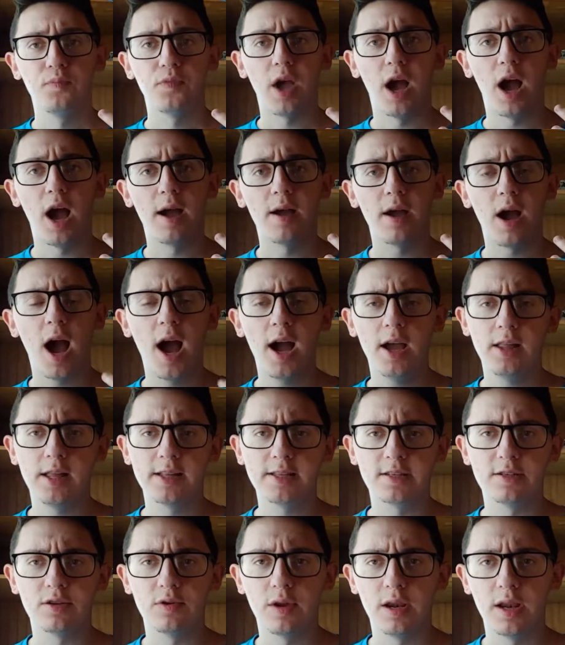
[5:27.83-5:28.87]
I
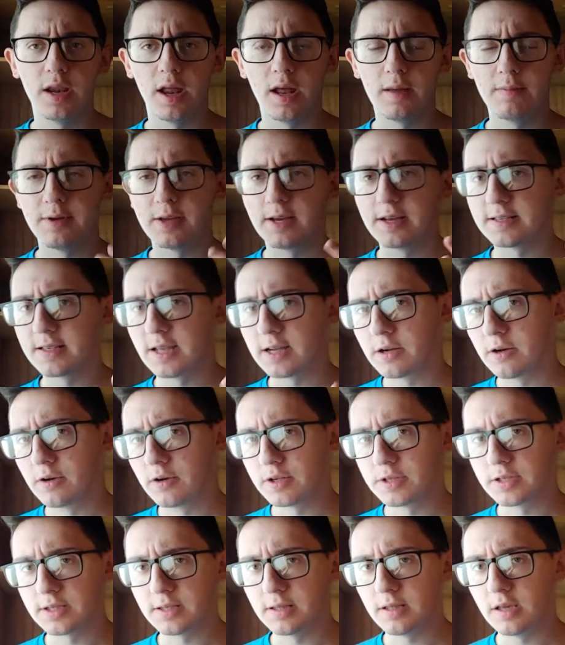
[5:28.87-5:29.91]
like to do it at night because I go
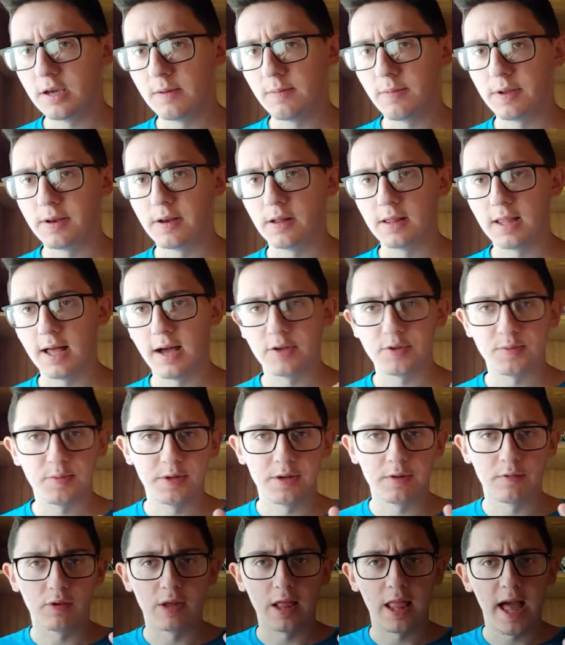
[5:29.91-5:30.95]
to sleep. It allows me
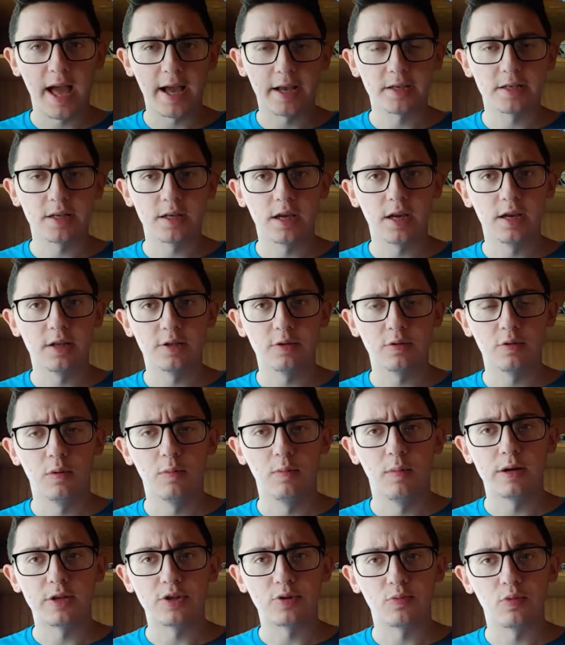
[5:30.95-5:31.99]
to relax and get into a
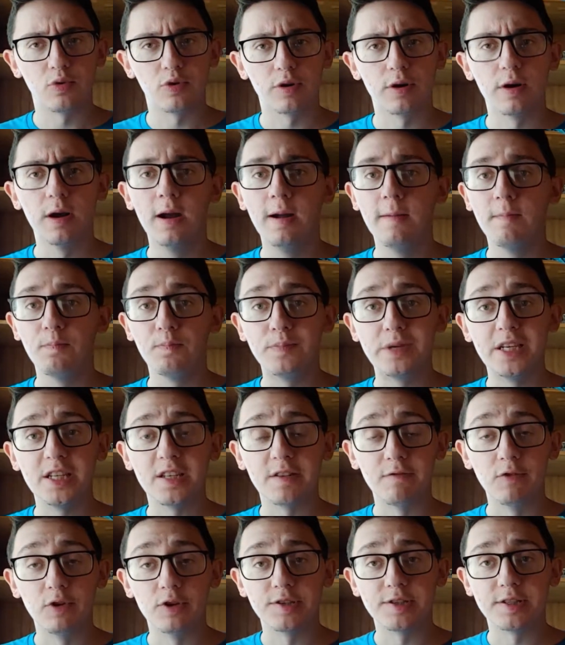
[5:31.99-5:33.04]
much more
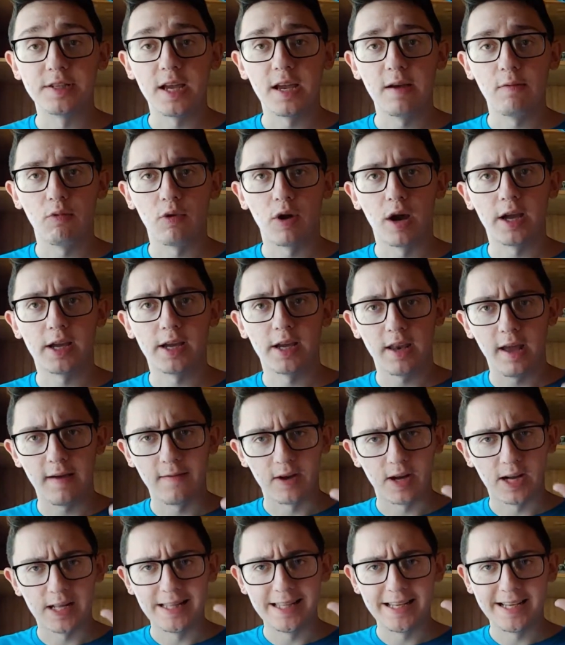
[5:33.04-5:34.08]
peaceful state where I can
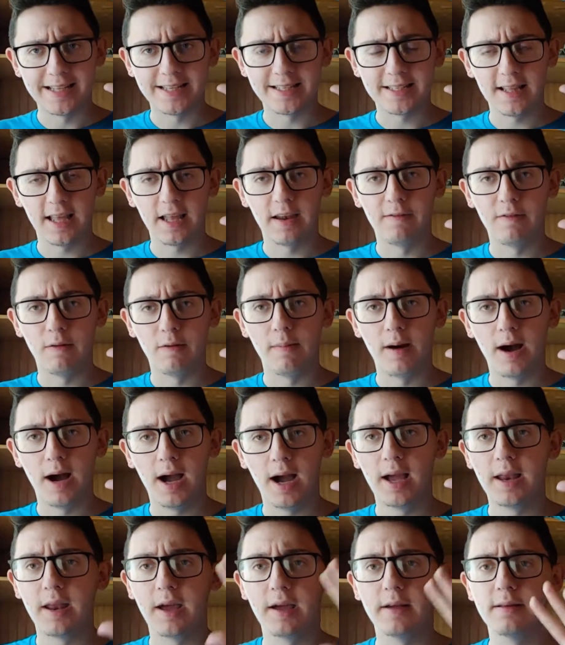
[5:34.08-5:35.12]
have a clean slate of a
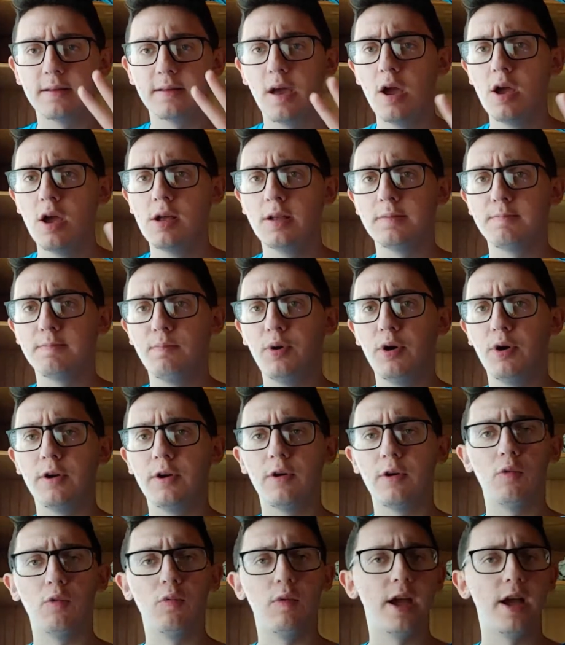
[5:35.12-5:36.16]
mind. I
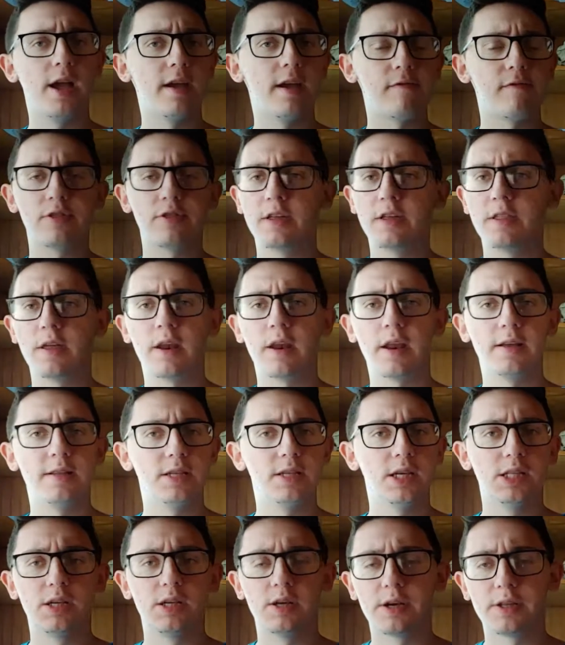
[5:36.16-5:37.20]
put away everything that I
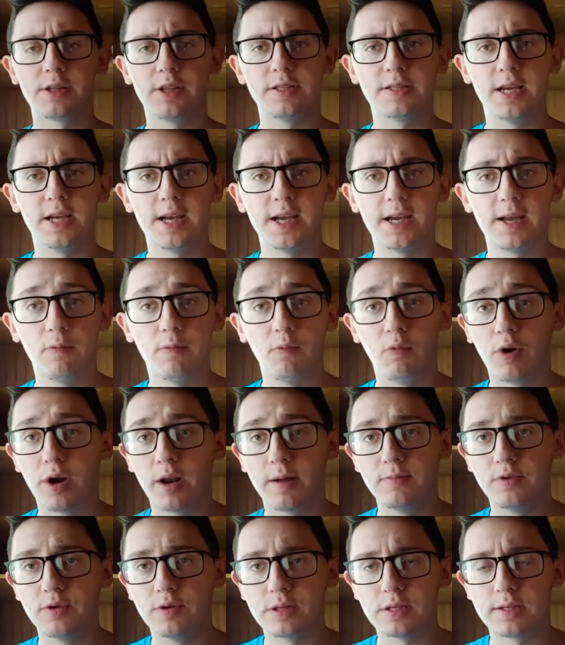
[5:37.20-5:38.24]
did during the day and what
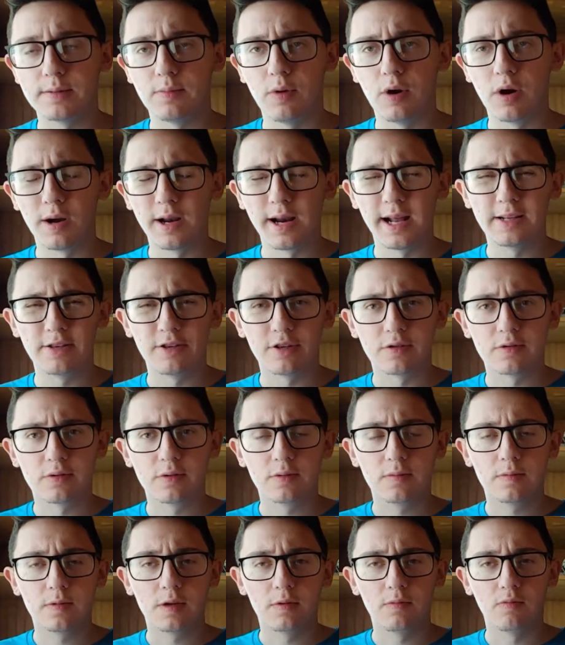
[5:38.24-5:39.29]
I'm doing tomorrow, and I just
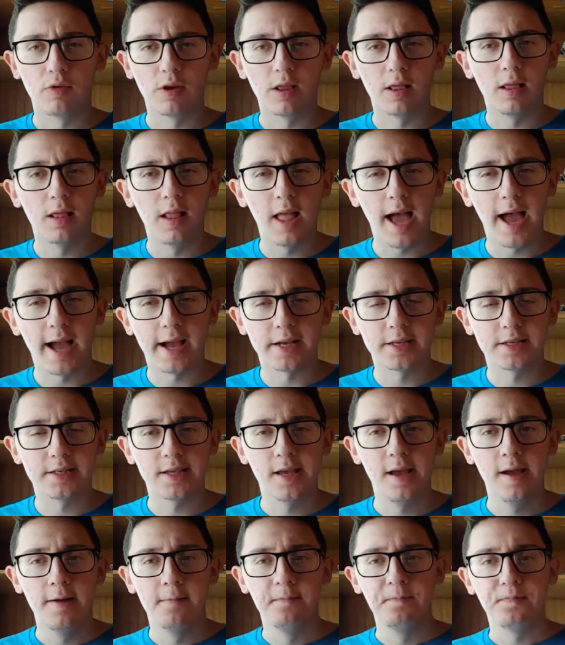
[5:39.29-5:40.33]

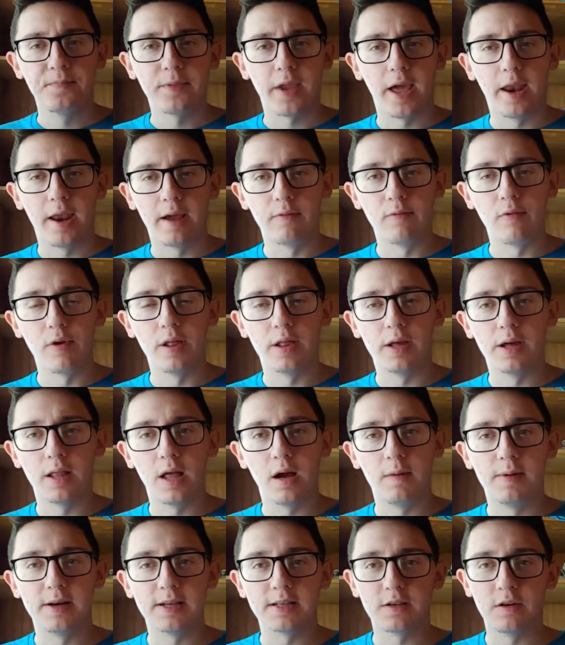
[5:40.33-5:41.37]
relax, and I really
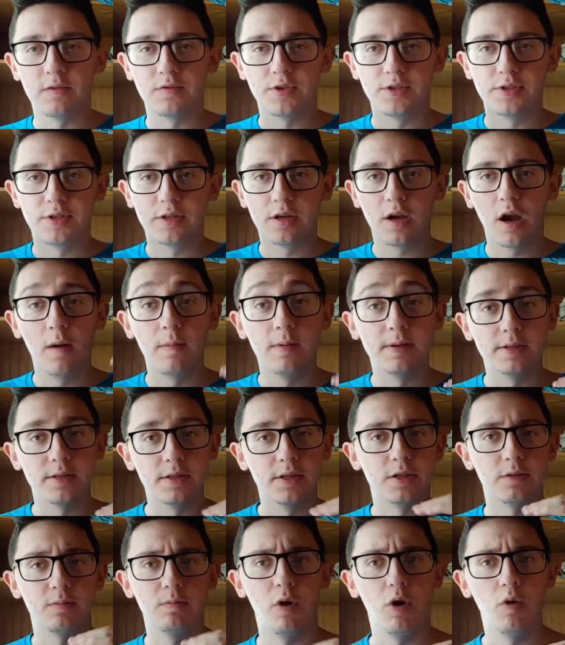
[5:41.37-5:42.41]
allow myself to come into
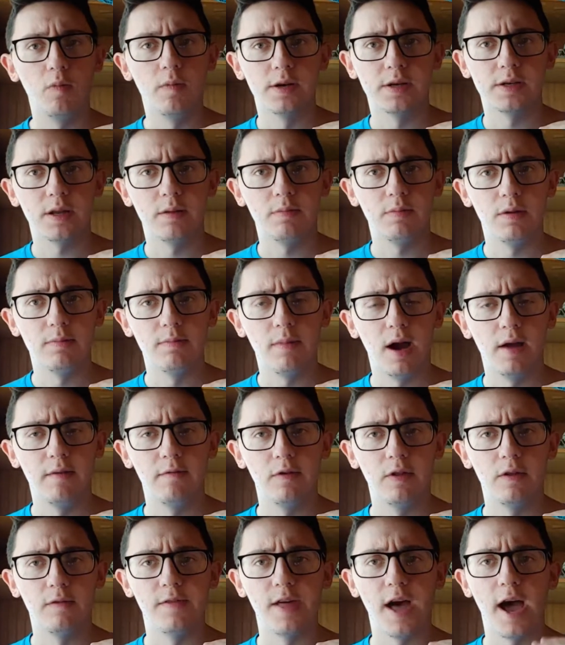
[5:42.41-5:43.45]
this moment and be
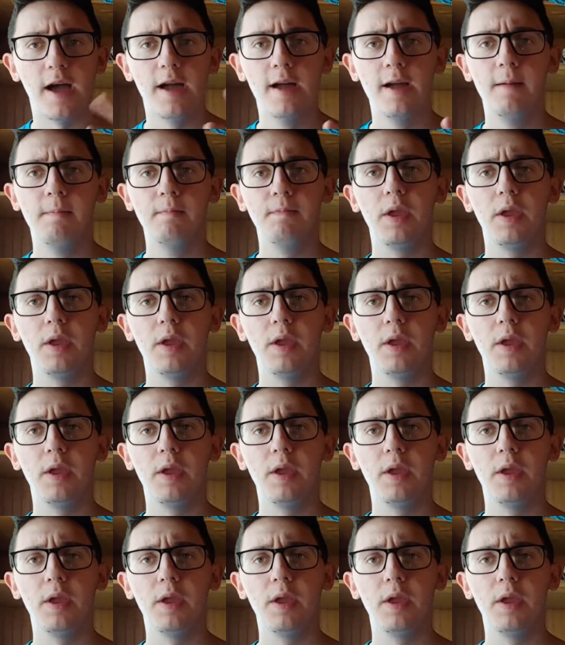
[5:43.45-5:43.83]
mindful of that.